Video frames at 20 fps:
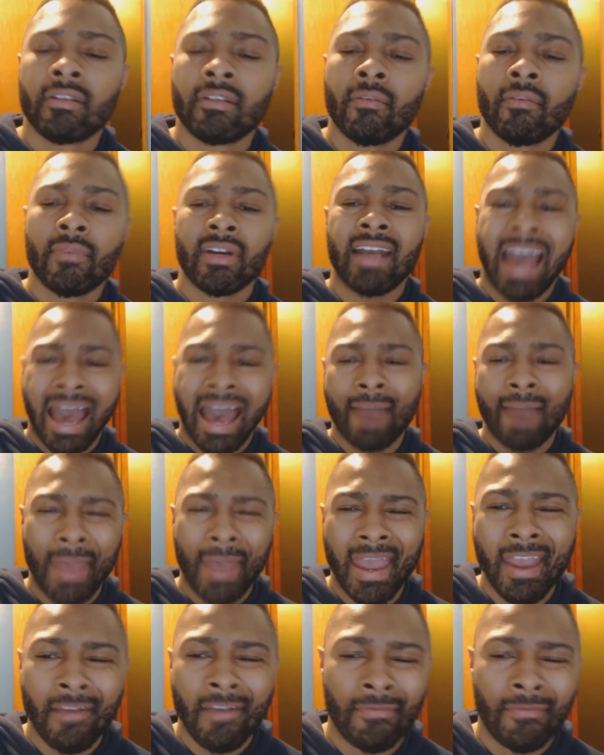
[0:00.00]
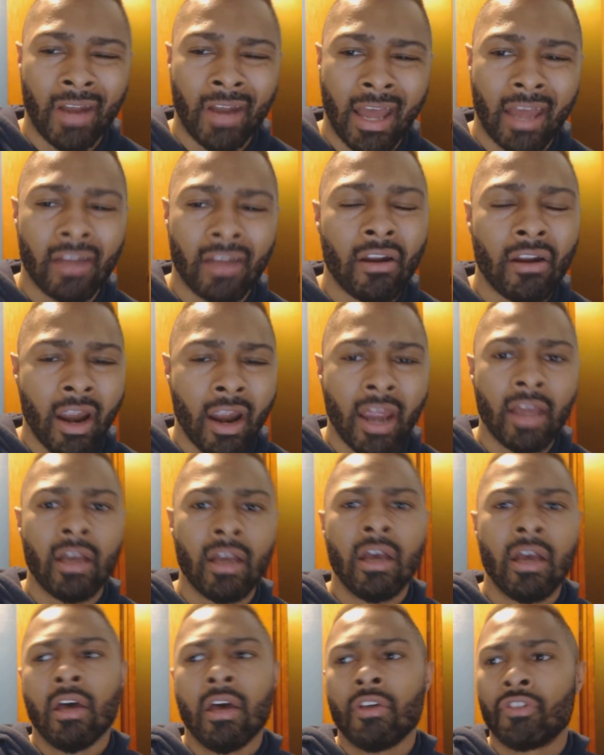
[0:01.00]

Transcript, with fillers: Someone got paid for that, all right?